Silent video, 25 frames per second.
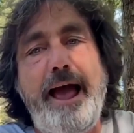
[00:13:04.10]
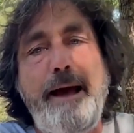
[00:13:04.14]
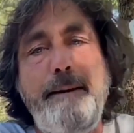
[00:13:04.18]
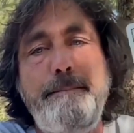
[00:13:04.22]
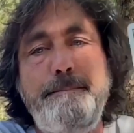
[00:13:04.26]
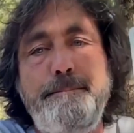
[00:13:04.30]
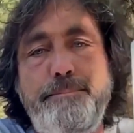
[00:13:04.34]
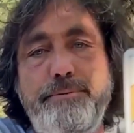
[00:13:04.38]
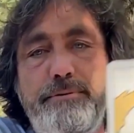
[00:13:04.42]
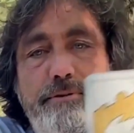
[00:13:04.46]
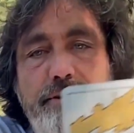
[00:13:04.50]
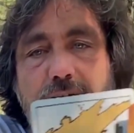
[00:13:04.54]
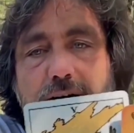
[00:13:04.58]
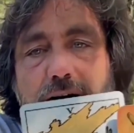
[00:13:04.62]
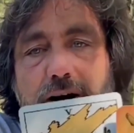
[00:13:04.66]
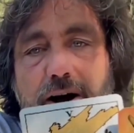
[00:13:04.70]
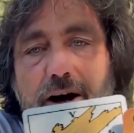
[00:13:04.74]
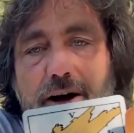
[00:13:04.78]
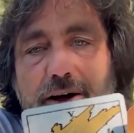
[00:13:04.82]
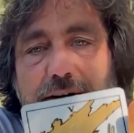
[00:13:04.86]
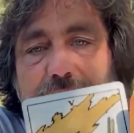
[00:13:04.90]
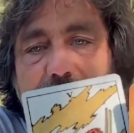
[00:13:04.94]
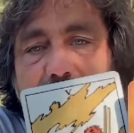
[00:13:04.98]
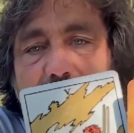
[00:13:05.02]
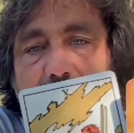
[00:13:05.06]
Emperor
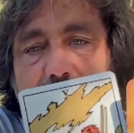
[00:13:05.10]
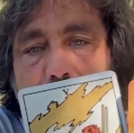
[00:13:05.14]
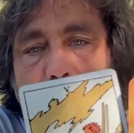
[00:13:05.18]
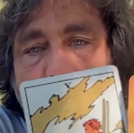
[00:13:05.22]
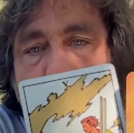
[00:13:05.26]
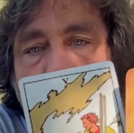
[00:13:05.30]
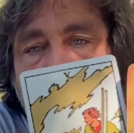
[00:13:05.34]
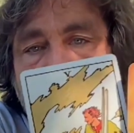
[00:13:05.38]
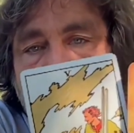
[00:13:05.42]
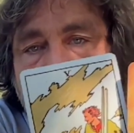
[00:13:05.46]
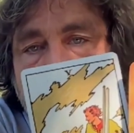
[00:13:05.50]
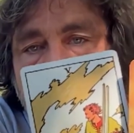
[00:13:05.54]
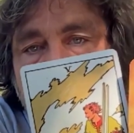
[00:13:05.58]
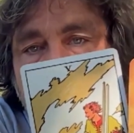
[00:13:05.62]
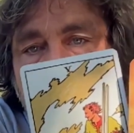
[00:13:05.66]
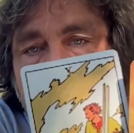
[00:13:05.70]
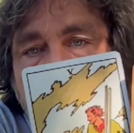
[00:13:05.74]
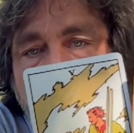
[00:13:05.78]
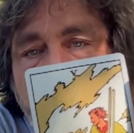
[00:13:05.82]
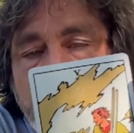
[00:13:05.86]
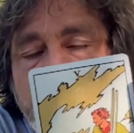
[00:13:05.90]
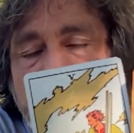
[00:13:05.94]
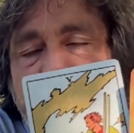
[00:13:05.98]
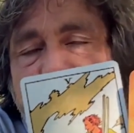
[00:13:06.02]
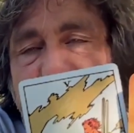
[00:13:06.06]
card here.
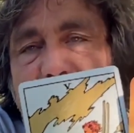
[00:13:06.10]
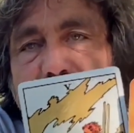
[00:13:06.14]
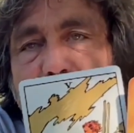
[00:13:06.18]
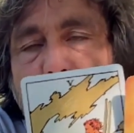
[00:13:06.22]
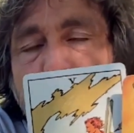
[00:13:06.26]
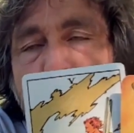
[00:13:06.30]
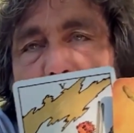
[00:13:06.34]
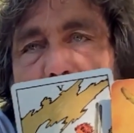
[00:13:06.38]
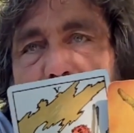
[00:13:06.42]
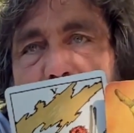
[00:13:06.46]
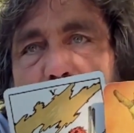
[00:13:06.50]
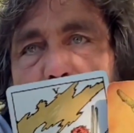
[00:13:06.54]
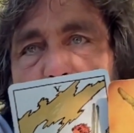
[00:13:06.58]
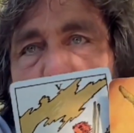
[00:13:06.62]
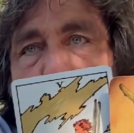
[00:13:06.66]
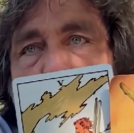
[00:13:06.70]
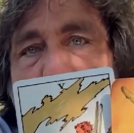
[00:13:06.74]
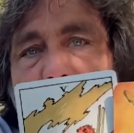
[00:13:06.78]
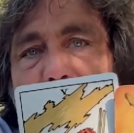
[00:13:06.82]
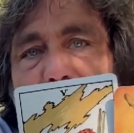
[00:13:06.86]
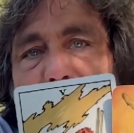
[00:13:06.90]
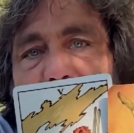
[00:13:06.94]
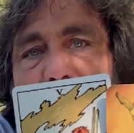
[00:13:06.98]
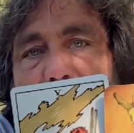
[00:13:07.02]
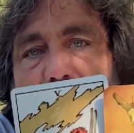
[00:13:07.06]
This is where you
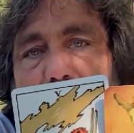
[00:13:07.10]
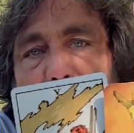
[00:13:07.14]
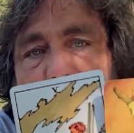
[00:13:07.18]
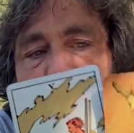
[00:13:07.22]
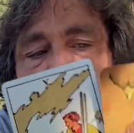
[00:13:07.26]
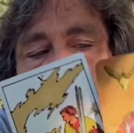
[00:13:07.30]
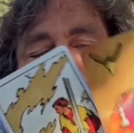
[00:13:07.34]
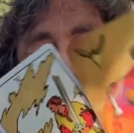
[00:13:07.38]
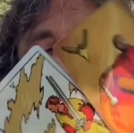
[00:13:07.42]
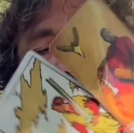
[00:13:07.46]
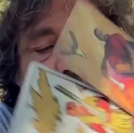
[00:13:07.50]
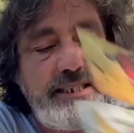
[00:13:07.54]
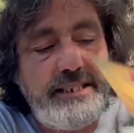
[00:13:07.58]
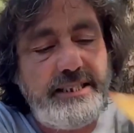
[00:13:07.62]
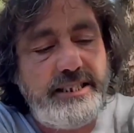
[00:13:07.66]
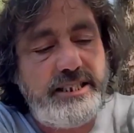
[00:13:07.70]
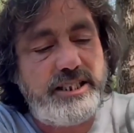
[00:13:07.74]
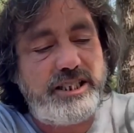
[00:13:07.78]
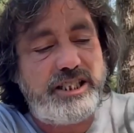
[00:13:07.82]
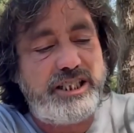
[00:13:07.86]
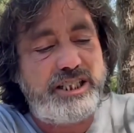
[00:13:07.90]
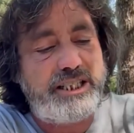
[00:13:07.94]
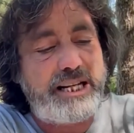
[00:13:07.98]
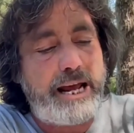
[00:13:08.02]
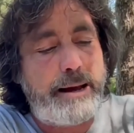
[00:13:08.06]
have that authority to
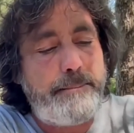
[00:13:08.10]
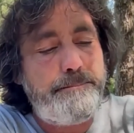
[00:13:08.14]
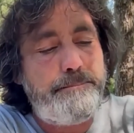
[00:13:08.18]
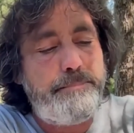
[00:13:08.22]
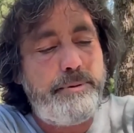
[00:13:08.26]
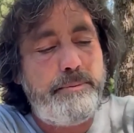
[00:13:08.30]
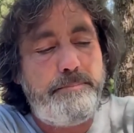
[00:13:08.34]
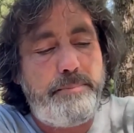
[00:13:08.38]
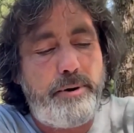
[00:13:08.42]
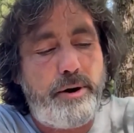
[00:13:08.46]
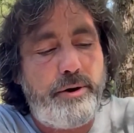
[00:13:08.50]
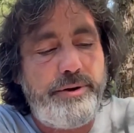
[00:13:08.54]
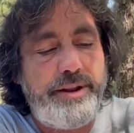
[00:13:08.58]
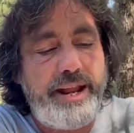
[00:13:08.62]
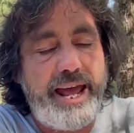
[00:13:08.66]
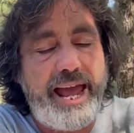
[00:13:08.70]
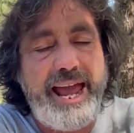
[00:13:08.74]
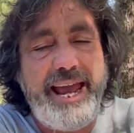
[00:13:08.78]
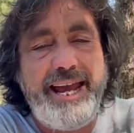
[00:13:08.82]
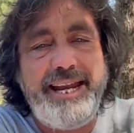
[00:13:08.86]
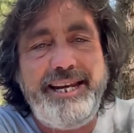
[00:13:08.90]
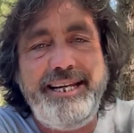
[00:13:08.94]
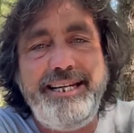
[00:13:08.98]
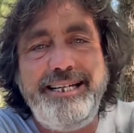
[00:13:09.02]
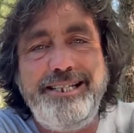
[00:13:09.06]
stamp upon
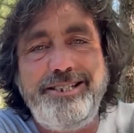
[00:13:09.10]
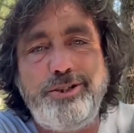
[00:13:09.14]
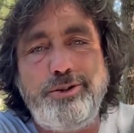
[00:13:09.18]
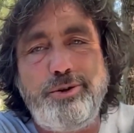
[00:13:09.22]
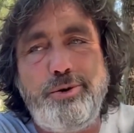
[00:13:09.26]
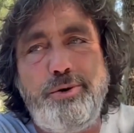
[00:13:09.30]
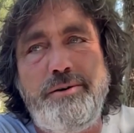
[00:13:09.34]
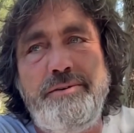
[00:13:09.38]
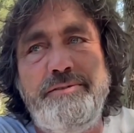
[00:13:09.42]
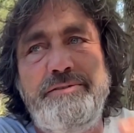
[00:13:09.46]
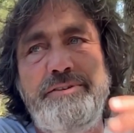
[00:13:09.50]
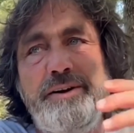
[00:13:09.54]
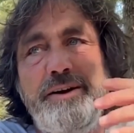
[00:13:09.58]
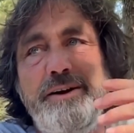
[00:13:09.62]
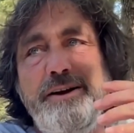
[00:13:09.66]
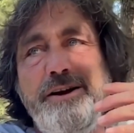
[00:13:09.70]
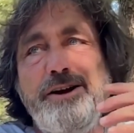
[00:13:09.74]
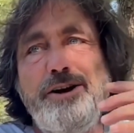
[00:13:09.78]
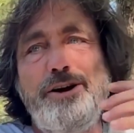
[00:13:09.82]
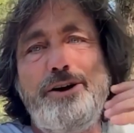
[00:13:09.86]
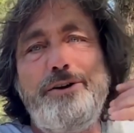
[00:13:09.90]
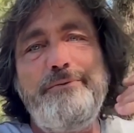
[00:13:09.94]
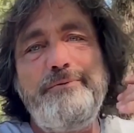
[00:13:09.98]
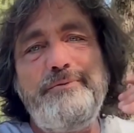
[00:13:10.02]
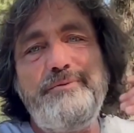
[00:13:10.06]
any sort of
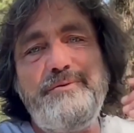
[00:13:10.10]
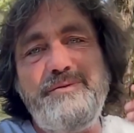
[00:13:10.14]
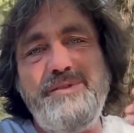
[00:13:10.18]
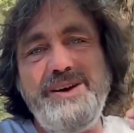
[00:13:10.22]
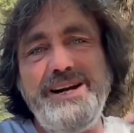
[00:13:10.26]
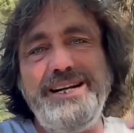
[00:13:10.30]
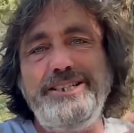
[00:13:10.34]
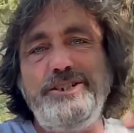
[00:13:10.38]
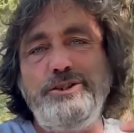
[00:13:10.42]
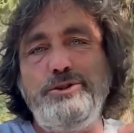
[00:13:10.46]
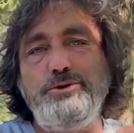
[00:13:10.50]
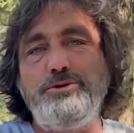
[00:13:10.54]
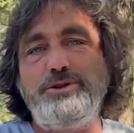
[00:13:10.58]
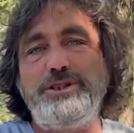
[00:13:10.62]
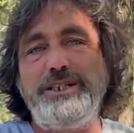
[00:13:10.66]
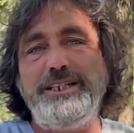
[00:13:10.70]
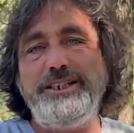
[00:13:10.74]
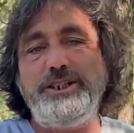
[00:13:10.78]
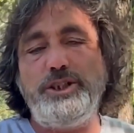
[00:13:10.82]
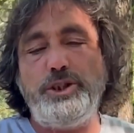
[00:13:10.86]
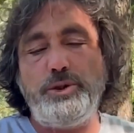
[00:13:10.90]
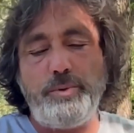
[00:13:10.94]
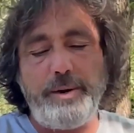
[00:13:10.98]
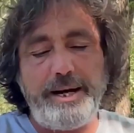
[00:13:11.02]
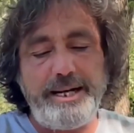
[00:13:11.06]
conflictual
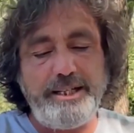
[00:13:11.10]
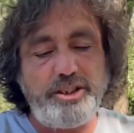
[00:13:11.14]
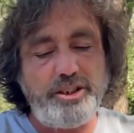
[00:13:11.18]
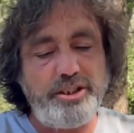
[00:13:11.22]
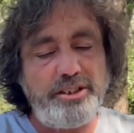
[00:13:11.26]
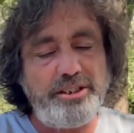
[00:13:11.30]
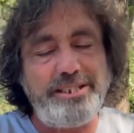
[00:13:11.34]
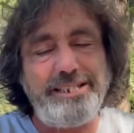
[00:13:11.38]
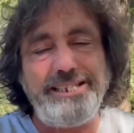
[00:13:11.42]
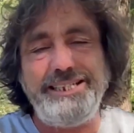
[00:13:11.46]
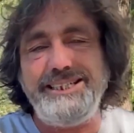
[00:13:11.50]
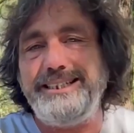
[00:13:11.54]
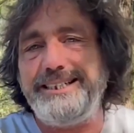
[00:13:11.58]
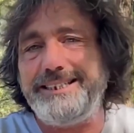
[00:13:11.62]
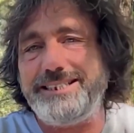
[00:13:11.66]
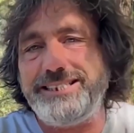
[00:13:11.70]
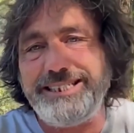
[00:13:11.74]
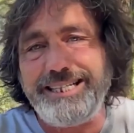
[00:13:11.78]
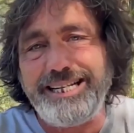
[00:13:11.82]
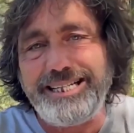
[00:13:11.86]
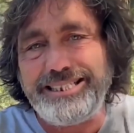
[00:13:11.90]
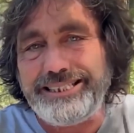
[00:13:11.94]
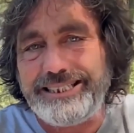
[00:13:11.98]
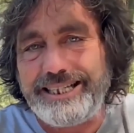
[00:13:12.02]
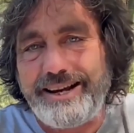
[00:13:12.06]
situations, and it doesn't
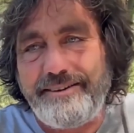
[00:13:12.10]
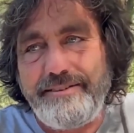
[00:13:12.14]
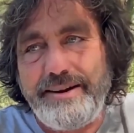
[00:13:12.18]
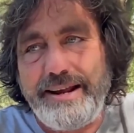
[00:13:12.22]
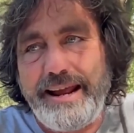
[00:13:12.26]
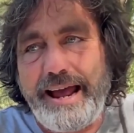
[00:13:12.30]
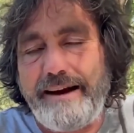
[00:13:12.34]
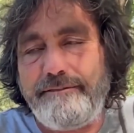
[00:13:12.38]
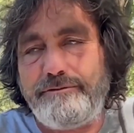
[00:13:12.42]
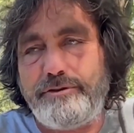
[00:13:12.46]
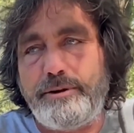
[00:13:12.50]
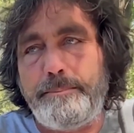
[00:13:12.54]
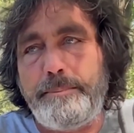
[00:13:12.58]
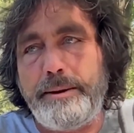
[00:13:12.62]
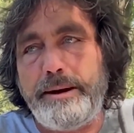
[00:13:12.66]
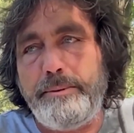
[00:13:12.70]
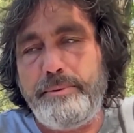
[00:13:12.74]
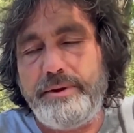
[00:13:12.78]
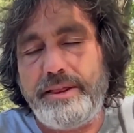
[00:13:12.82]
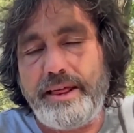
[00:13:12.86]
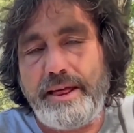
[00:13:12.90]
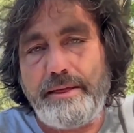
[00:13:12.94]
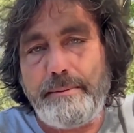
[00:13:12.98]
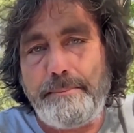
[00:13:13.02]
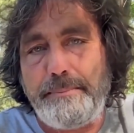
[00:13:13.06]
necessarily have to be
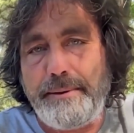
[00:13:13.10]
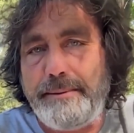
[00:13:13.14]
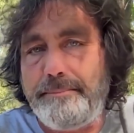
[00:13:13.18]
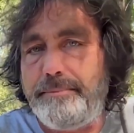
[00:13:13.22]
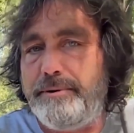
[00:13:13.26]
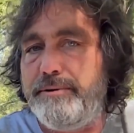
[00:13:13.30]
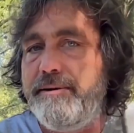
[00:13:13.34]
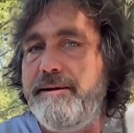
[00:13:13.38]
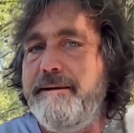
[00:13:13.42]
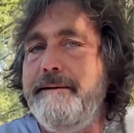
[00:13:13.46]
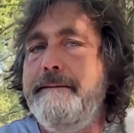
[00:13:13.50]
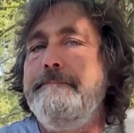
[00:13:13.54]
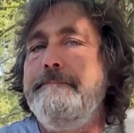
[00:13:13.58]
with other people